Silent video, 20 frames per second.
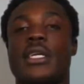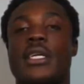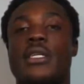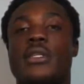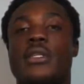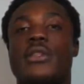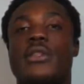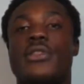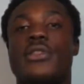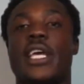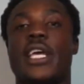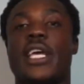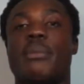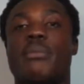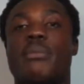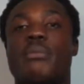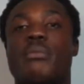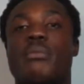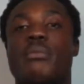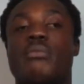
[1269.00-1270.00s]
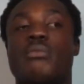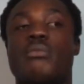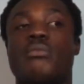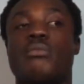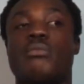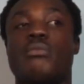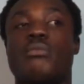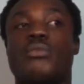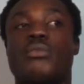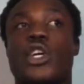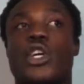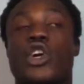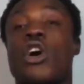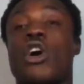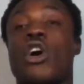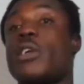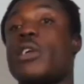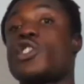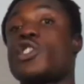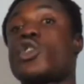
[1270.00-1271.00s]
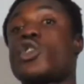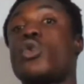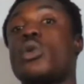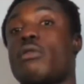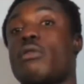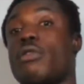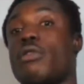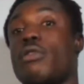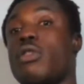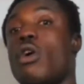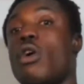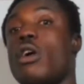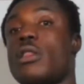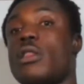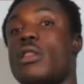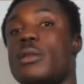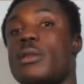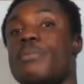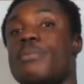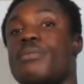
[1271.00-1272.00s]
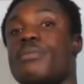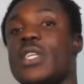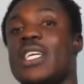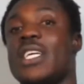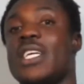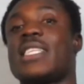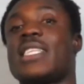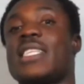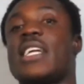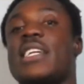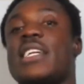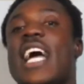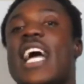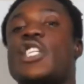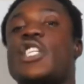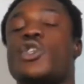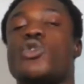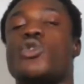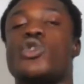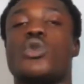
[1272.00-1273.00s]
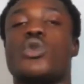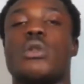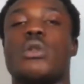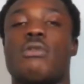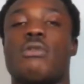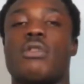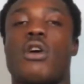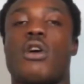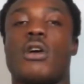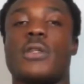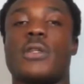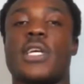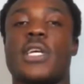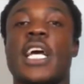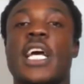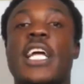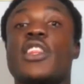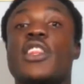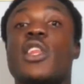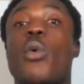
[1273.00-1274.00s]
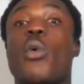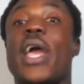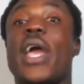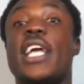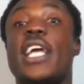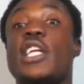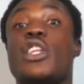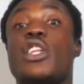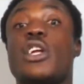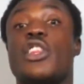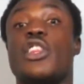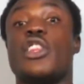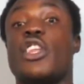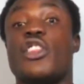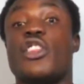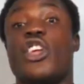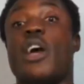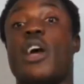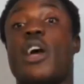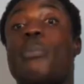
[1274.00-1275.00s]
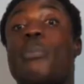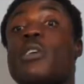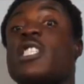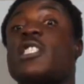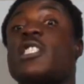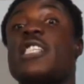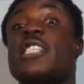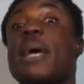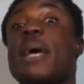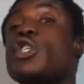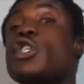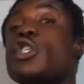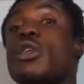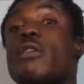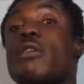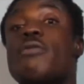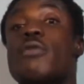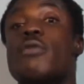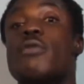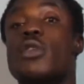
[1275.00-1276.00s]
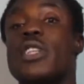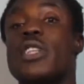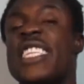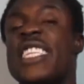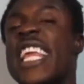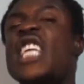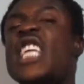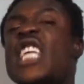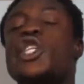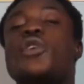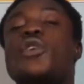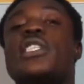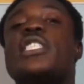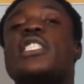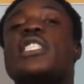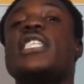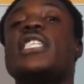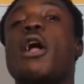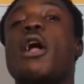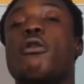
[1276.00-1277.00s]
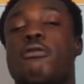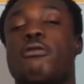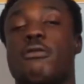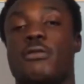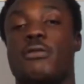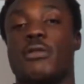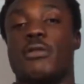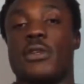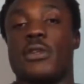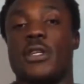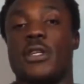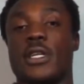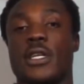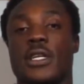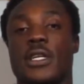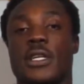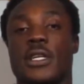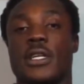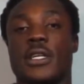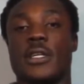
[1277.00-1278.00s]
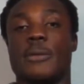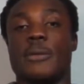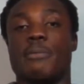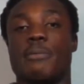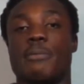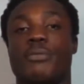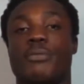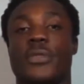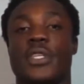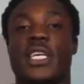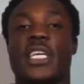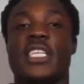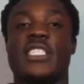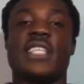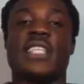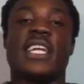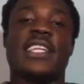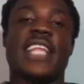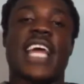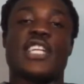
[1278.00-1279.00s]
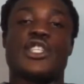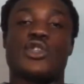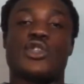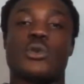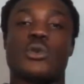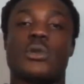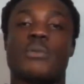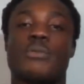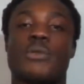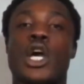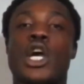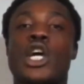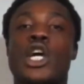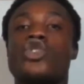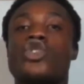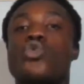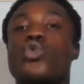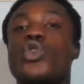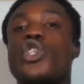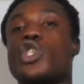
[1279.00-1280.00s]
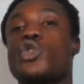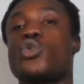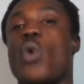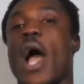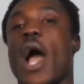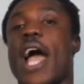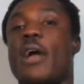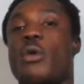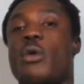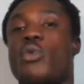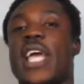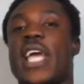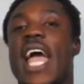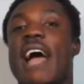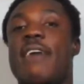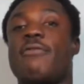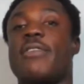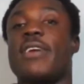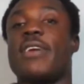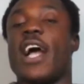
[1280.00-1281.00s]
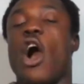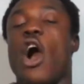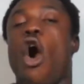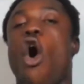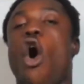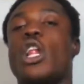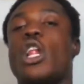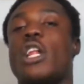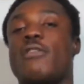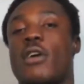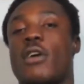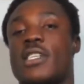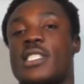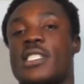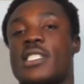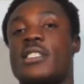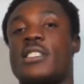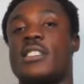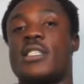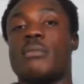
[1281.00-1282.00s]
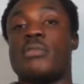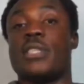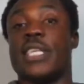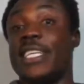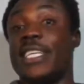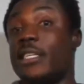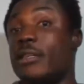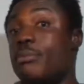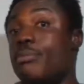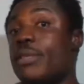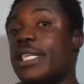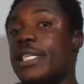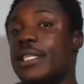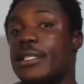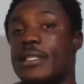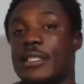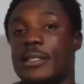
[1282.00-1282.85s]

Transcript: the current school of thought is not a natural school of thought. The way their perception of nature itself is not natural, which is why we have all of our systems incomplete.